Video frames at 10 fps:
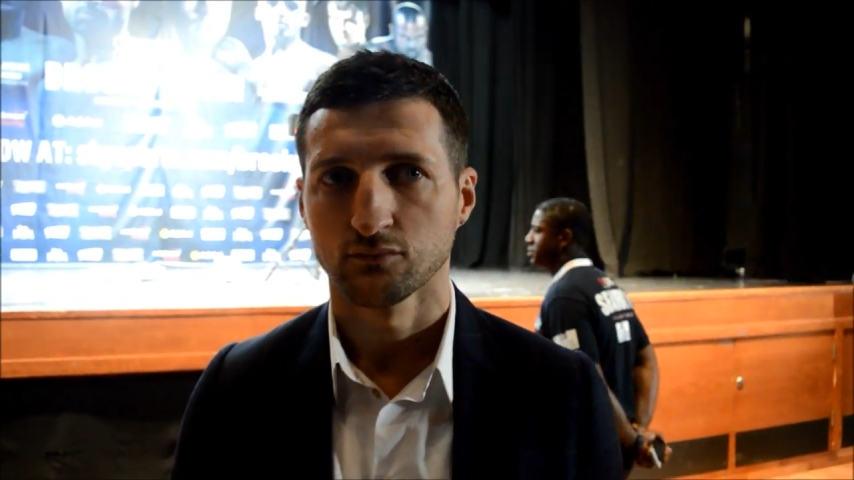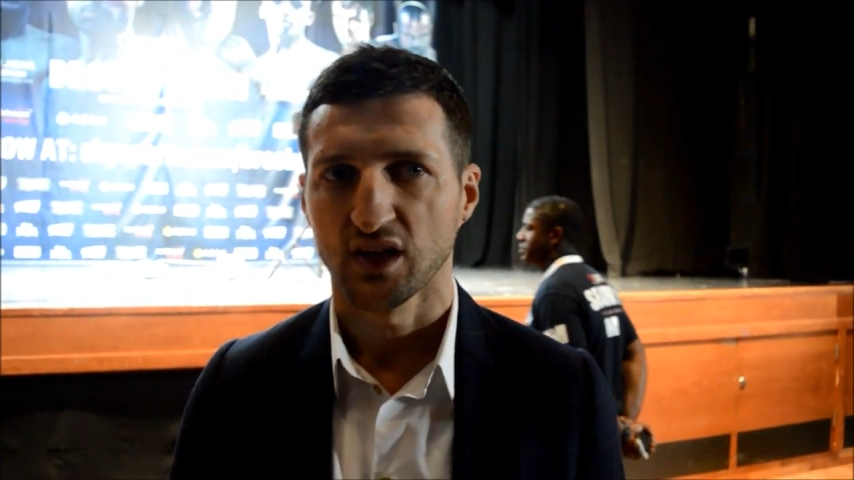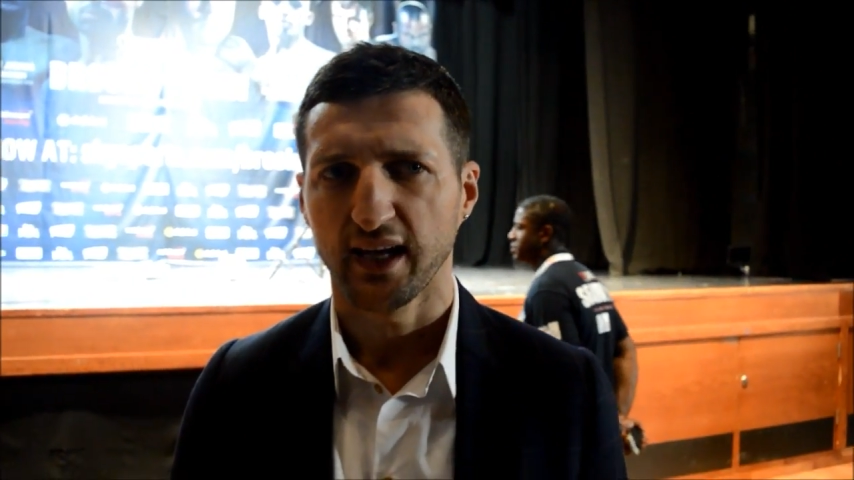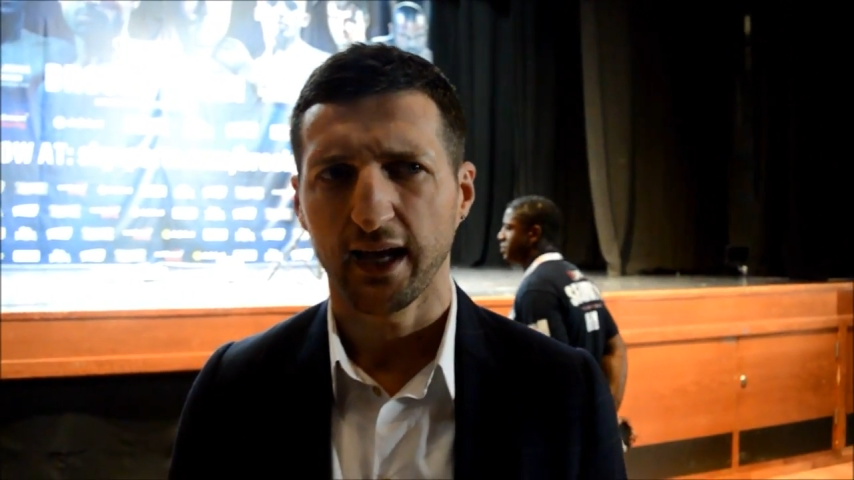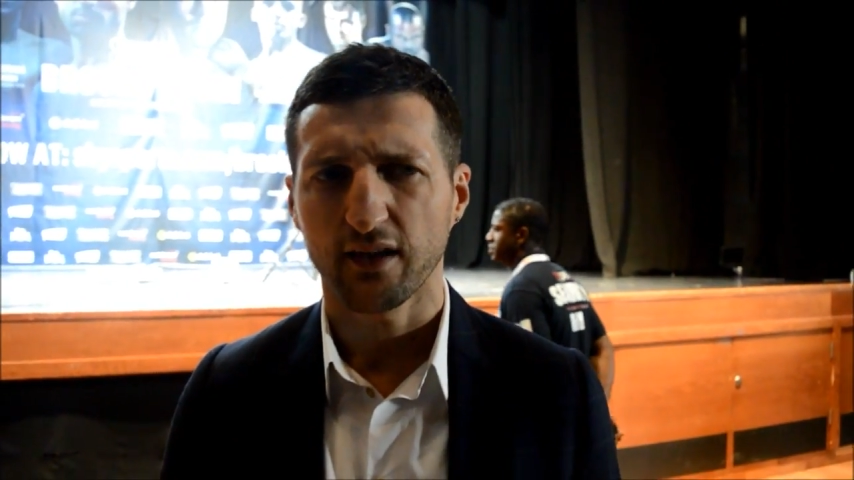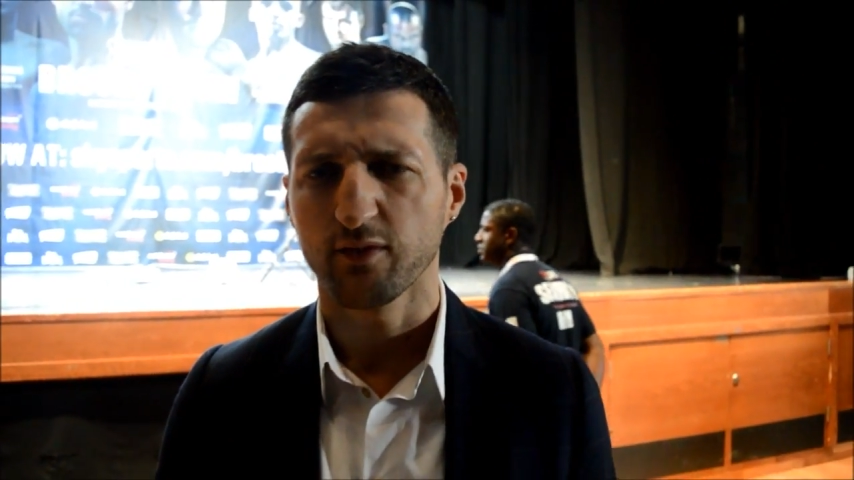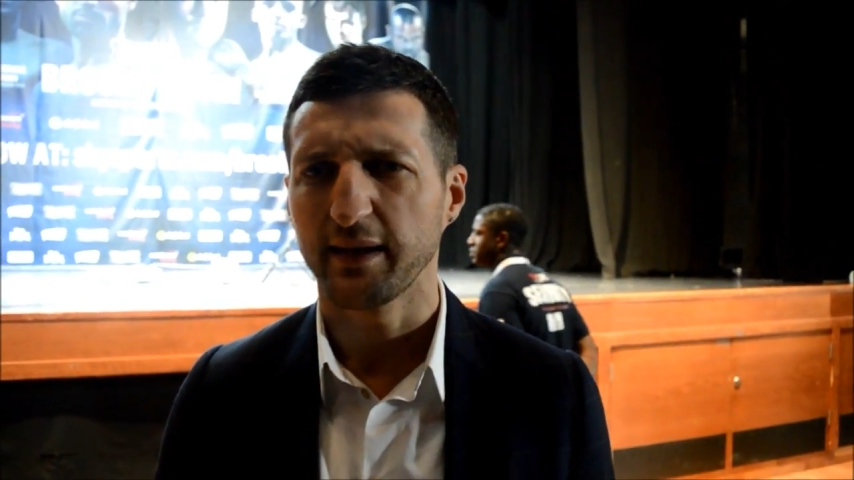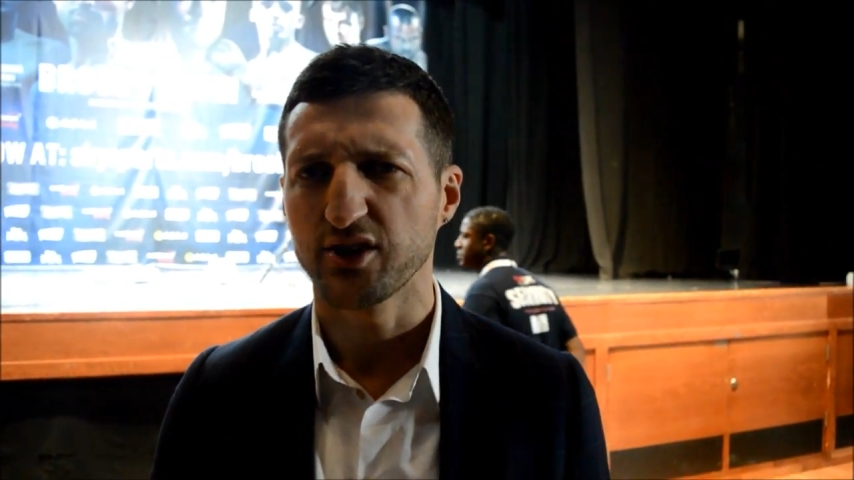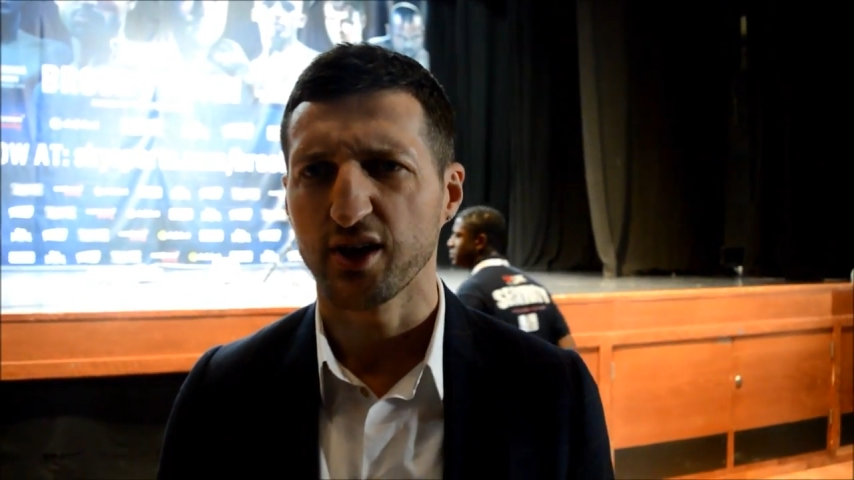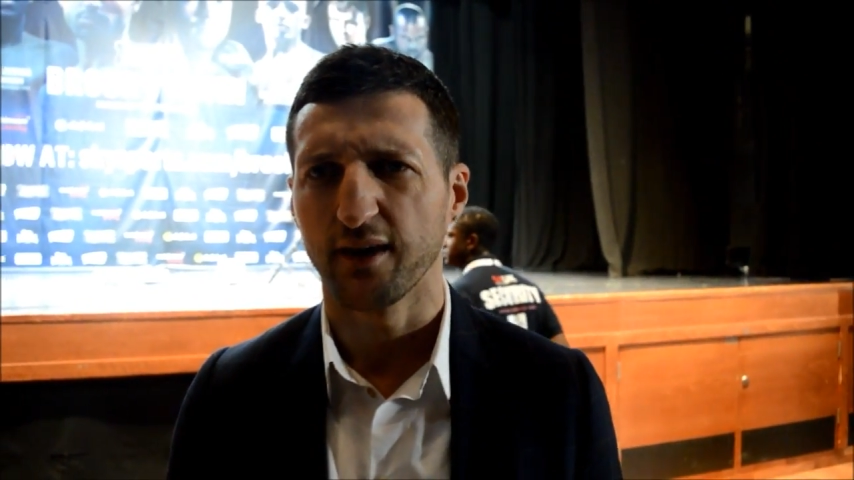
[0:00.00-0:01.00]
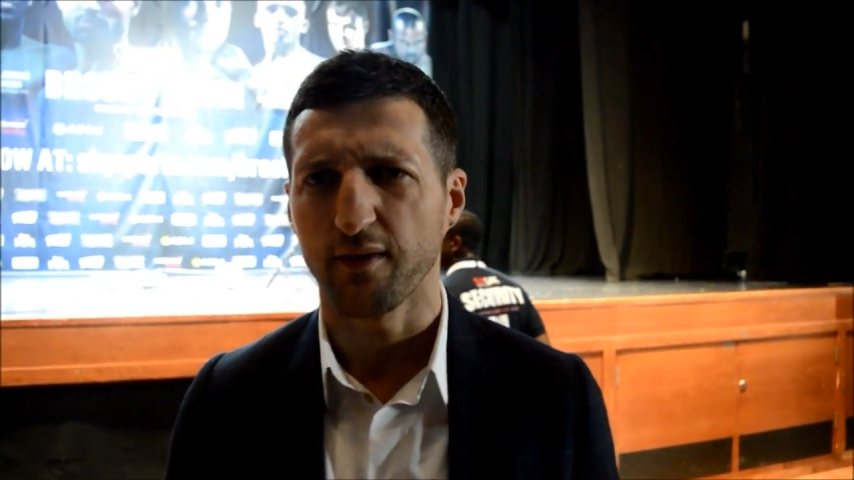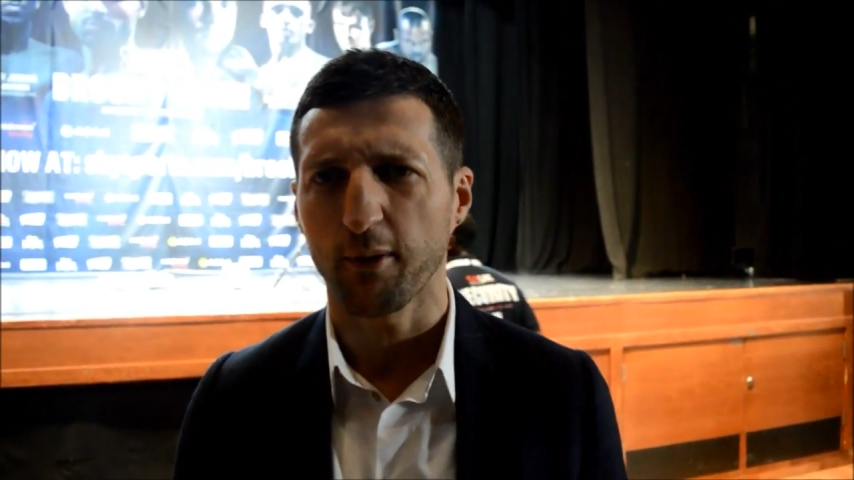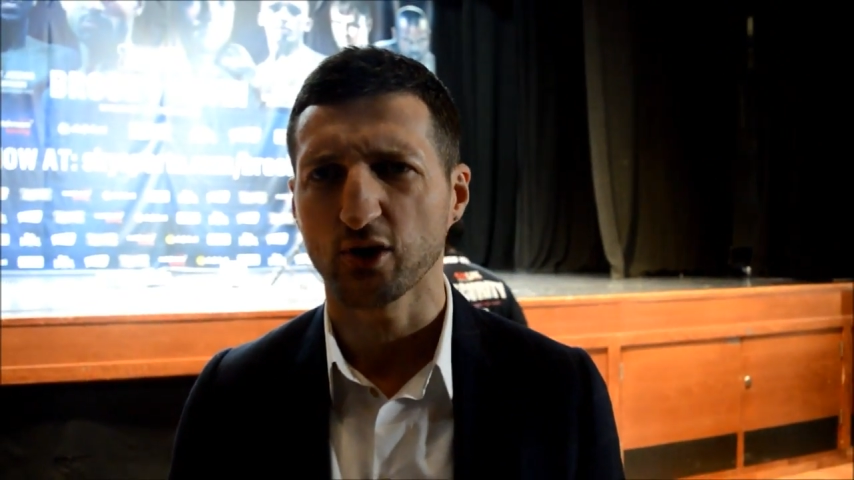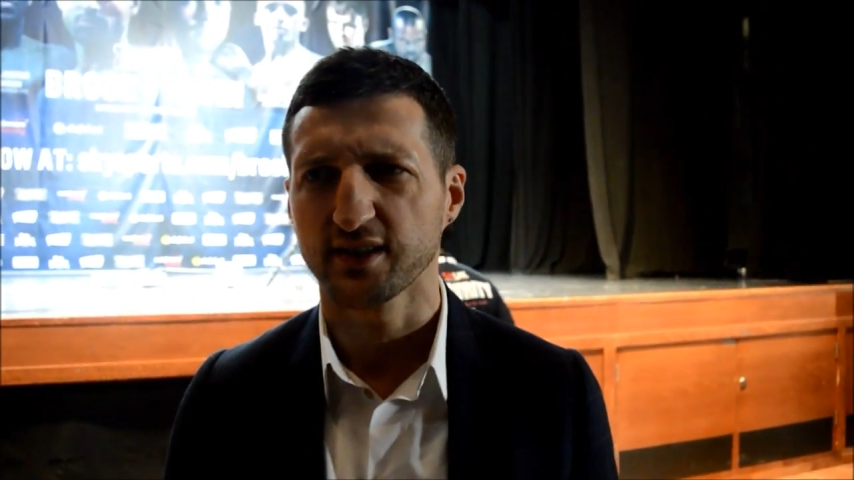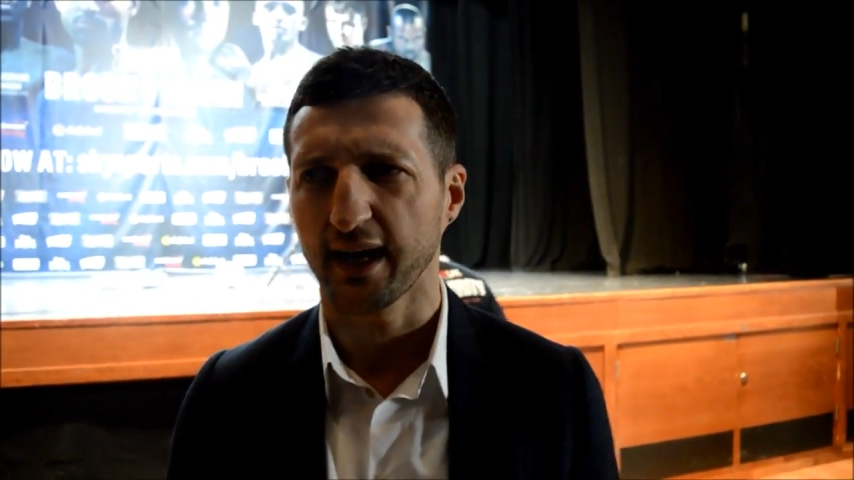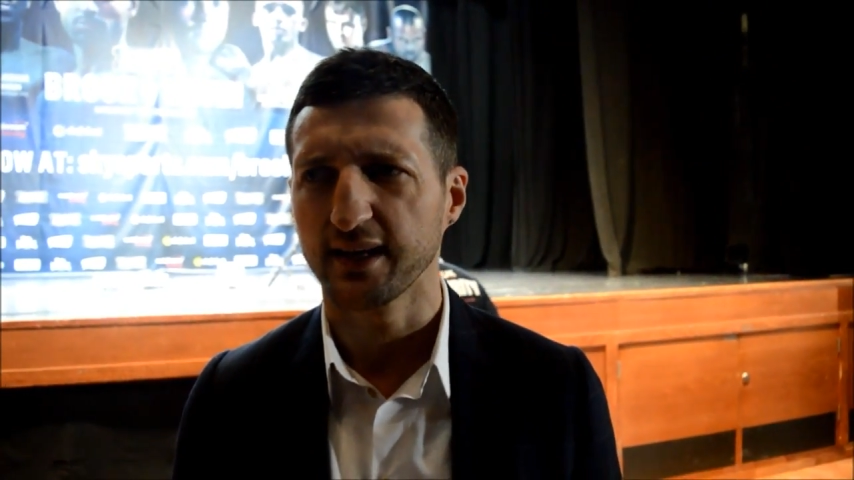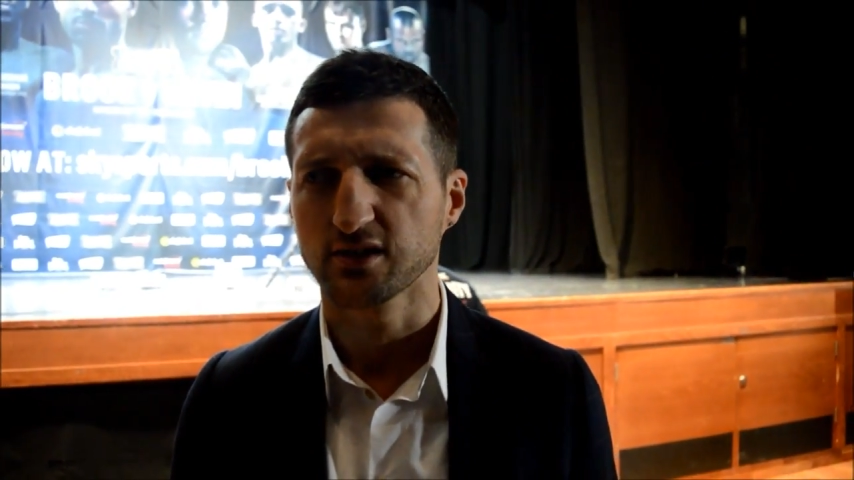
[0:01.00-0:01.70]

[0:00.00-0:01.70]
Yeah, it'd have to be this year. If I box again,